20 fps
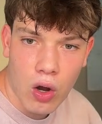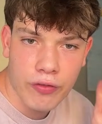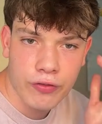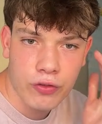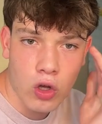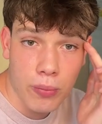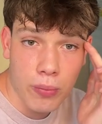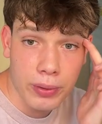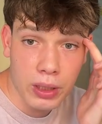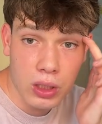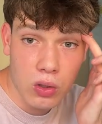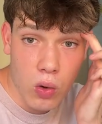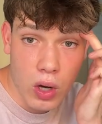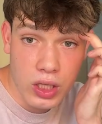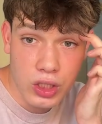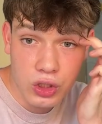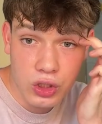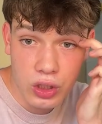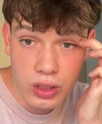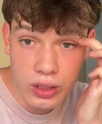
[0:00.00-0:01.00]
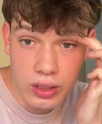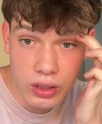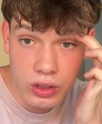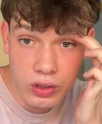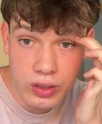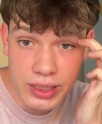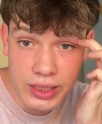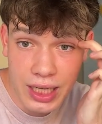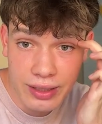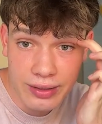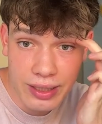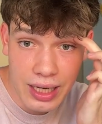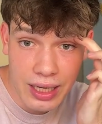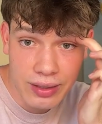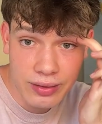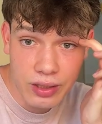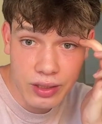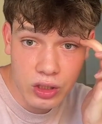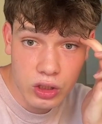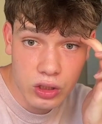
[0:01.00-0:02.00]
off-topic question. You see
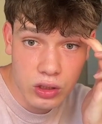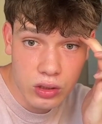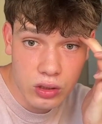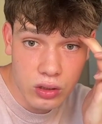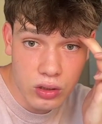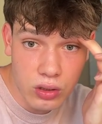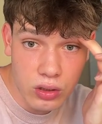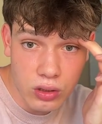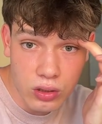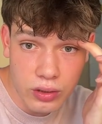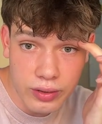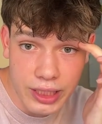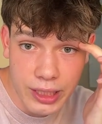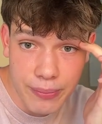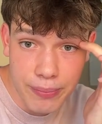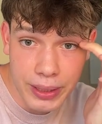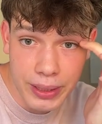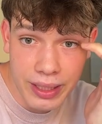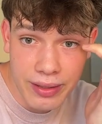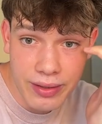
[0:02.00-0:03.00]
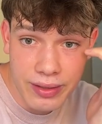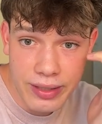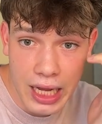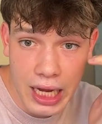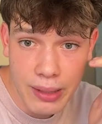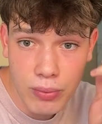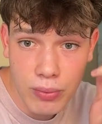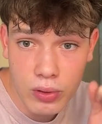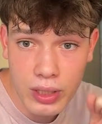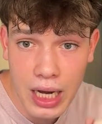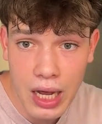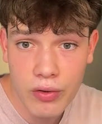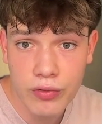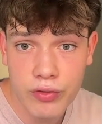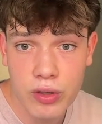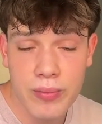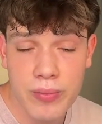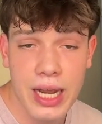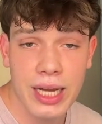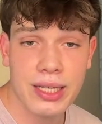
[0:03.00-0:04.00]
Atalanta dipping in the table now
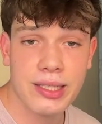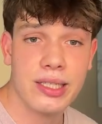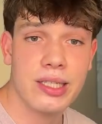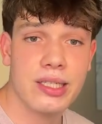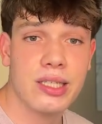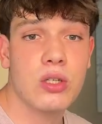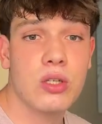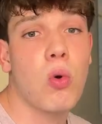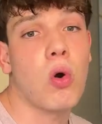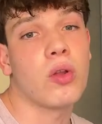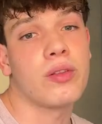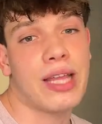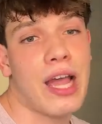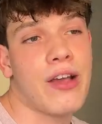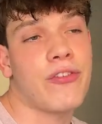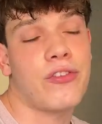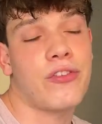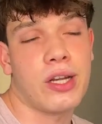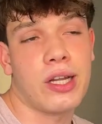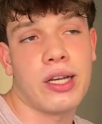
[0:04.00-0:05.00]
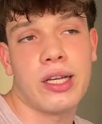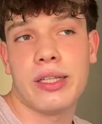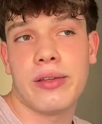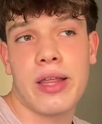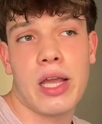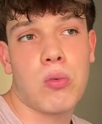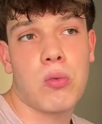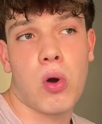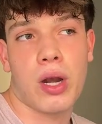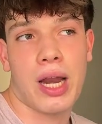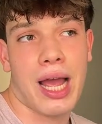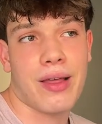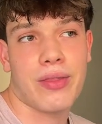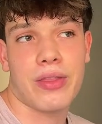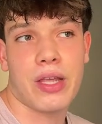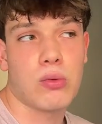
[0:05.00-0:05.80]
from next season? Well, definitely they won't